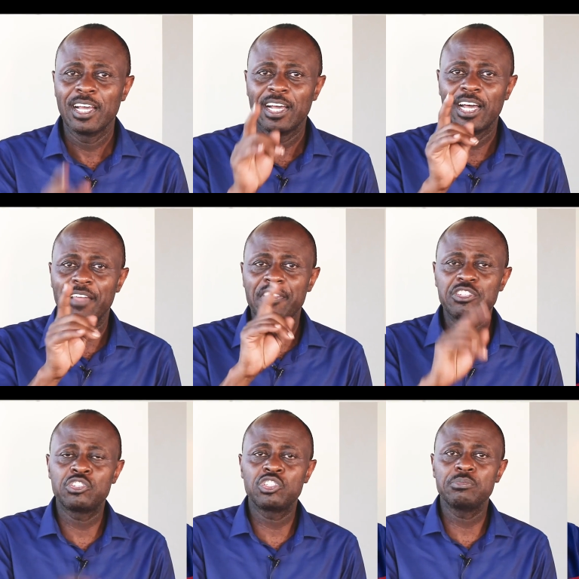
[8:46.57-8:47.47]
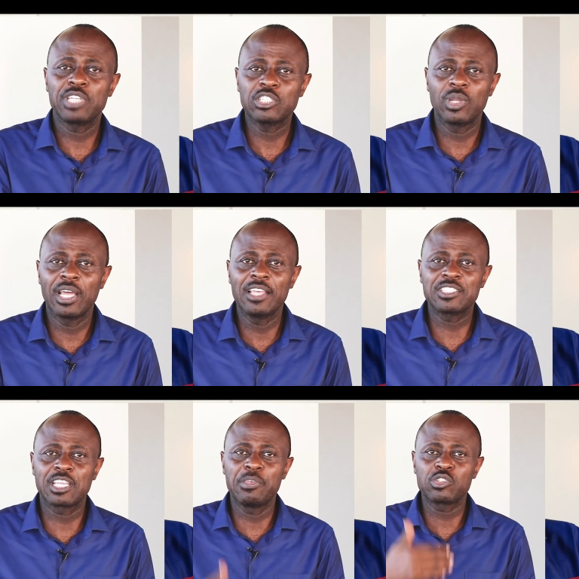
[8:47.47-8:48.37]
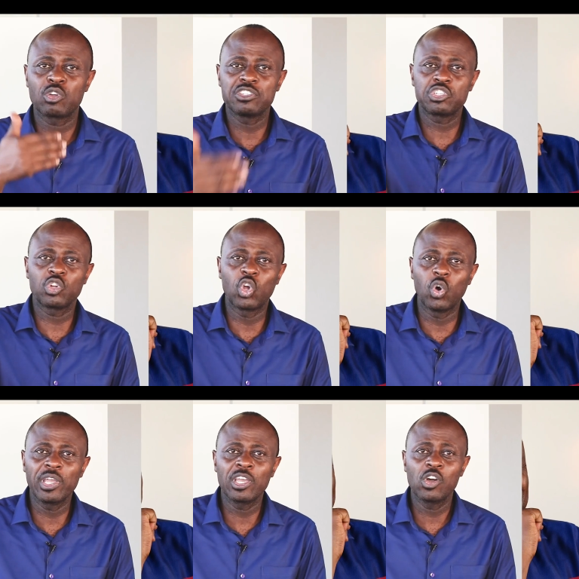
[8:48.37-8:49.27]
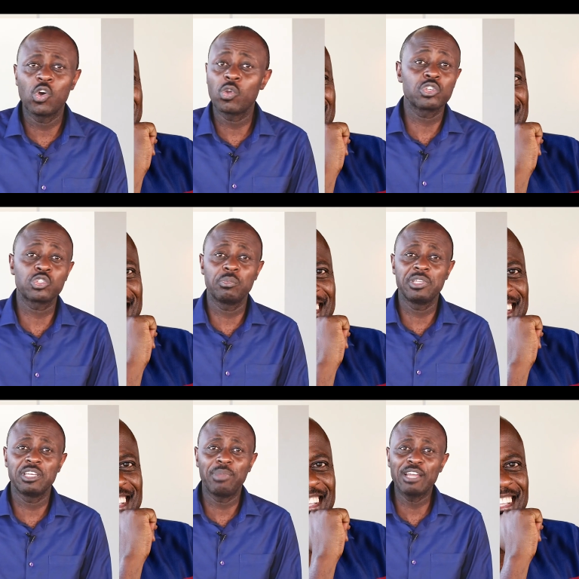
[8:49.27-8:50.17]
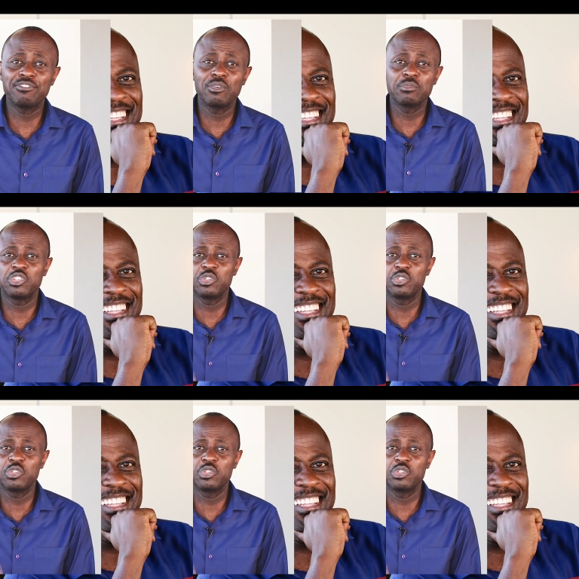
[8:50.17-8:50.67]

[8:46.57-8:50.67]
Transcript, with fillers: Uh, this is CITAM Church Online. Let's keep this conversation going on our social media platforms,